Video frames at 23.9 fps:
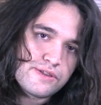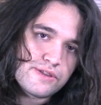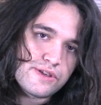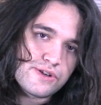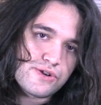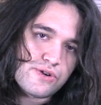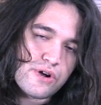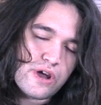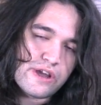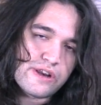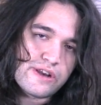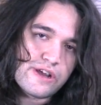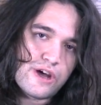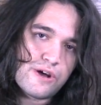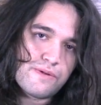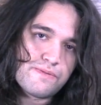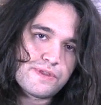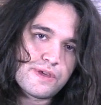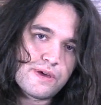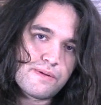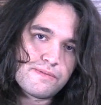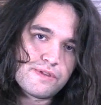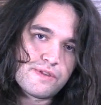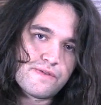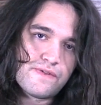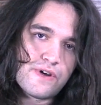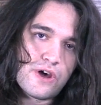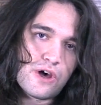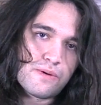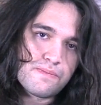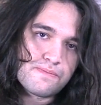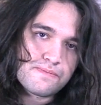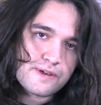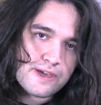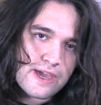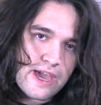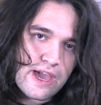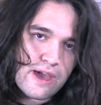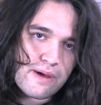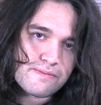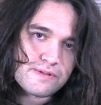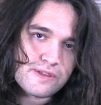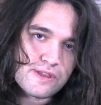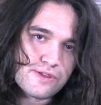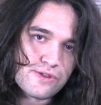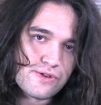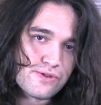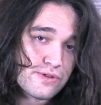to try and help them develop
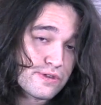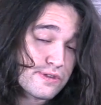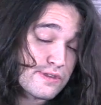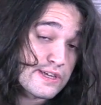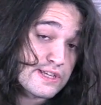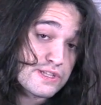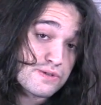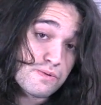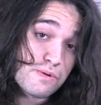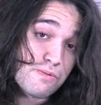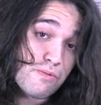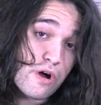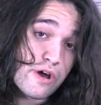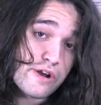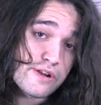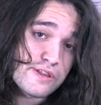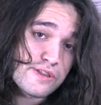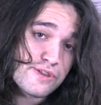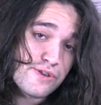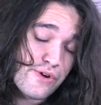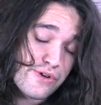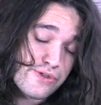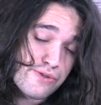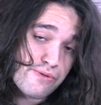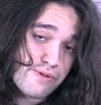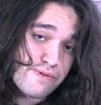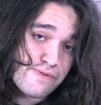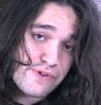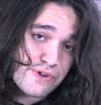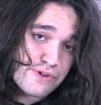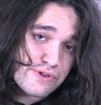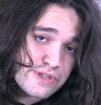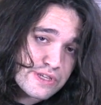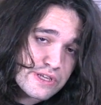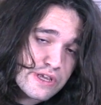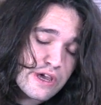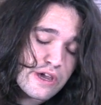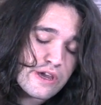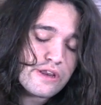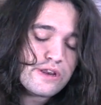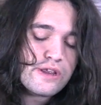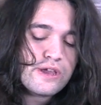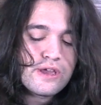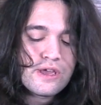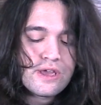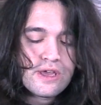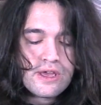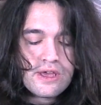CAM to do the things we wanted to do on the review
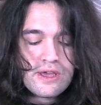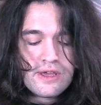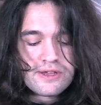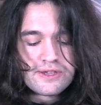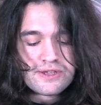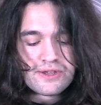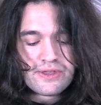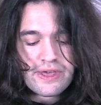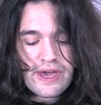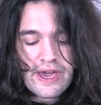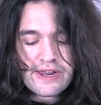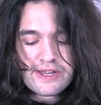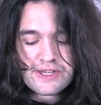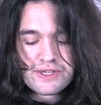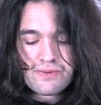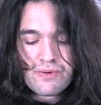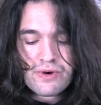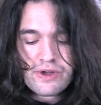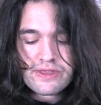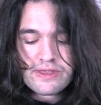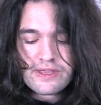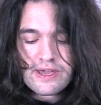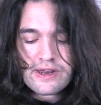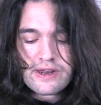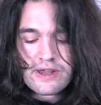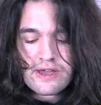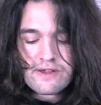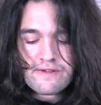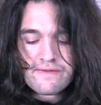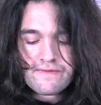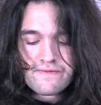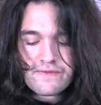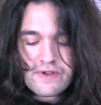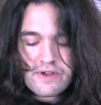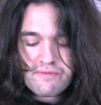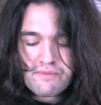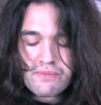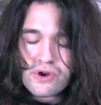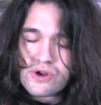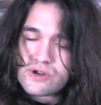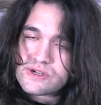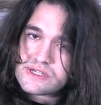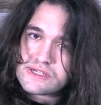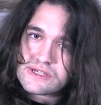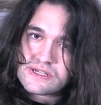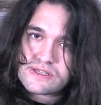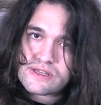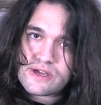side. So that is one that I've, I've
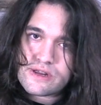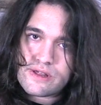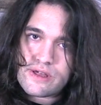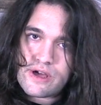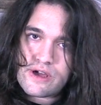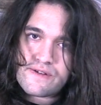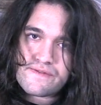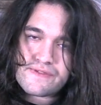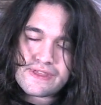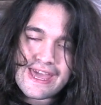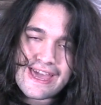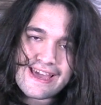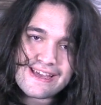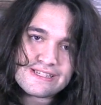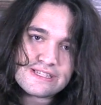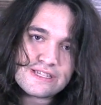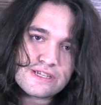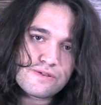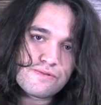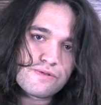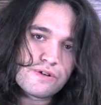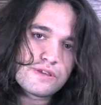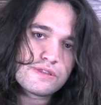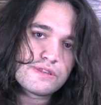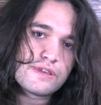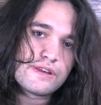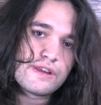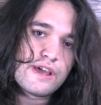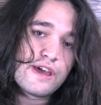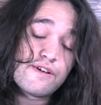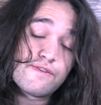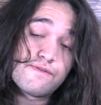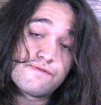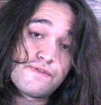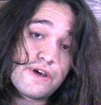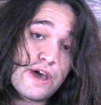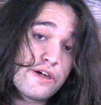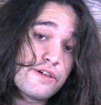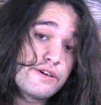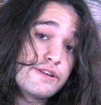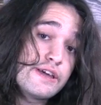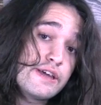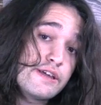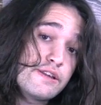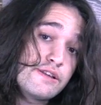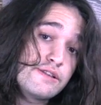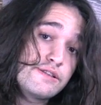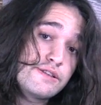personally done a lot of testing with and have
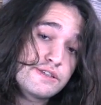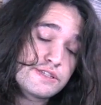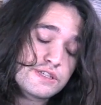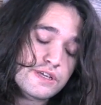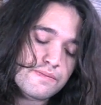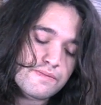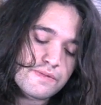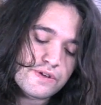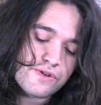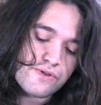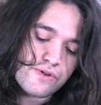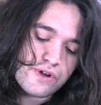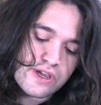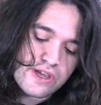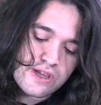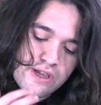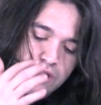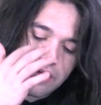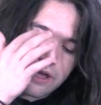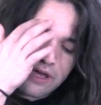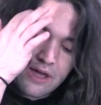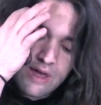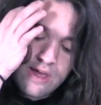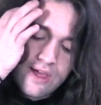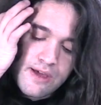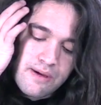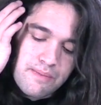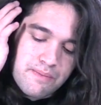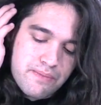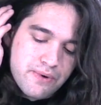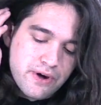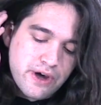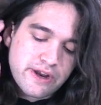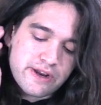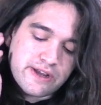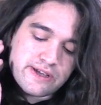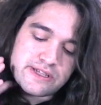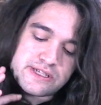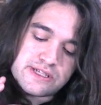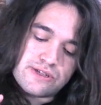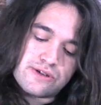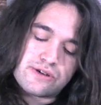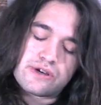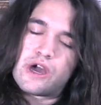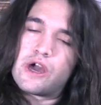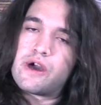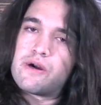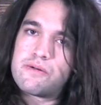validated to some degree, but it's
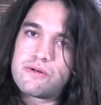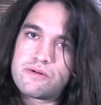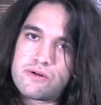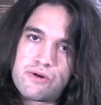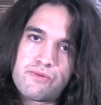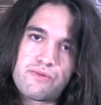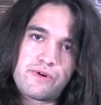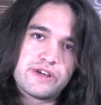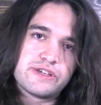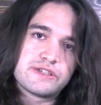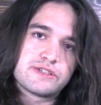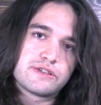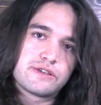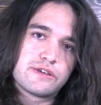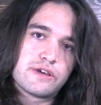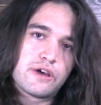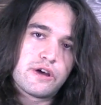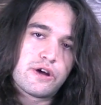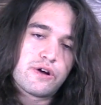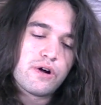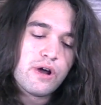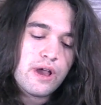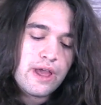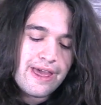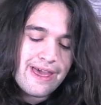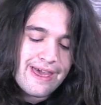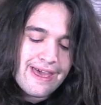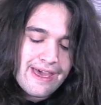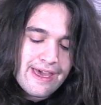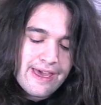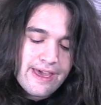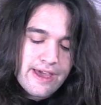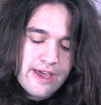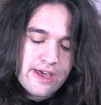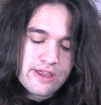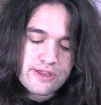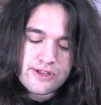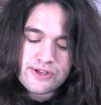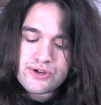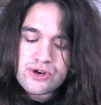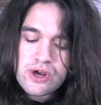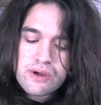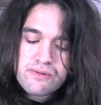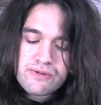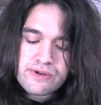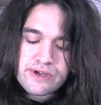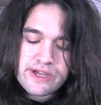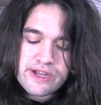still got a ways to go. And the
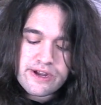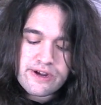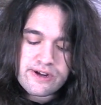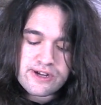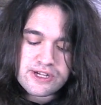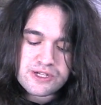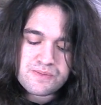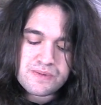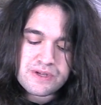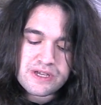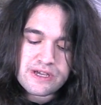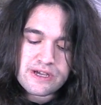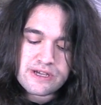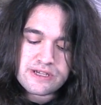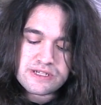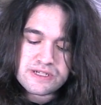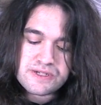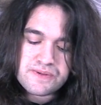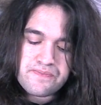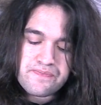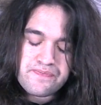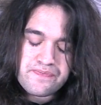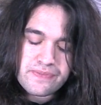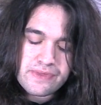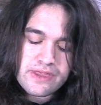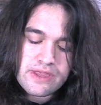trouble here is because